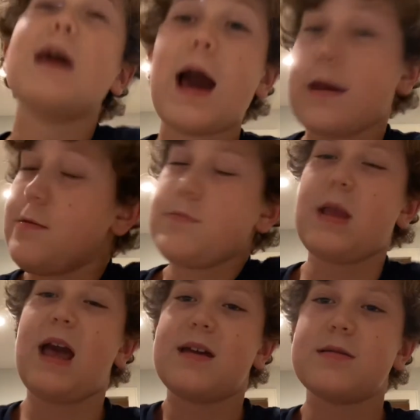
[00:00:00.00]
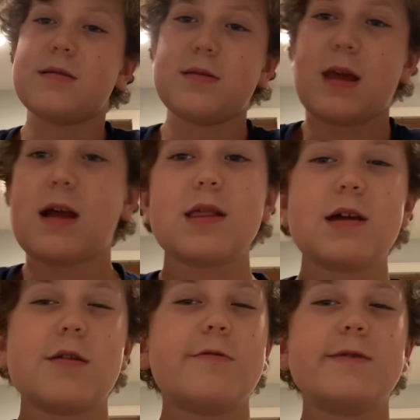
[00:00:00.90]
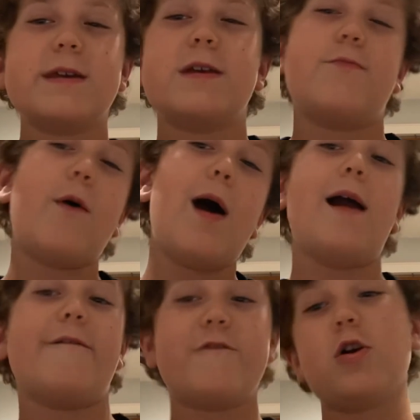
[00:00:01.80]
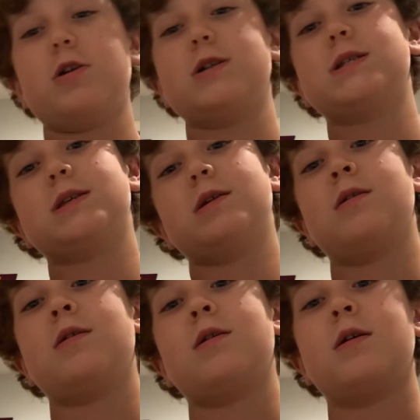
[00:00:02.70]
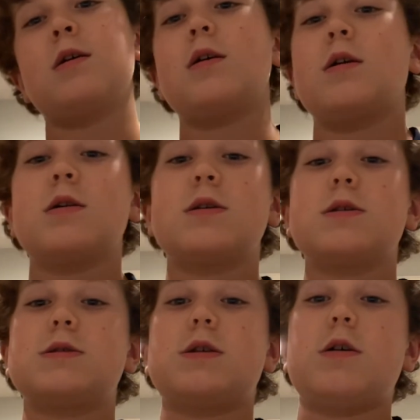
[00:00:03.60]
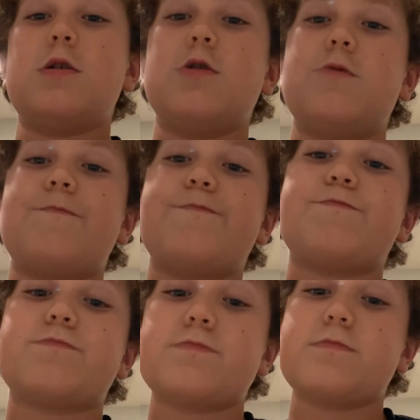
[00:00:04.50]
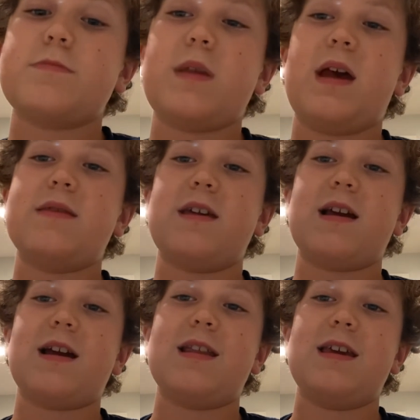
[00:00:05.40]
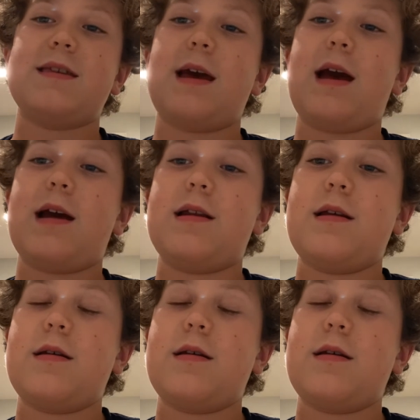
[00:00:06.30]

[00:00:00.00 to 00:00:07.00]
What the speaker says: I literally did why first. So, I think I need to end.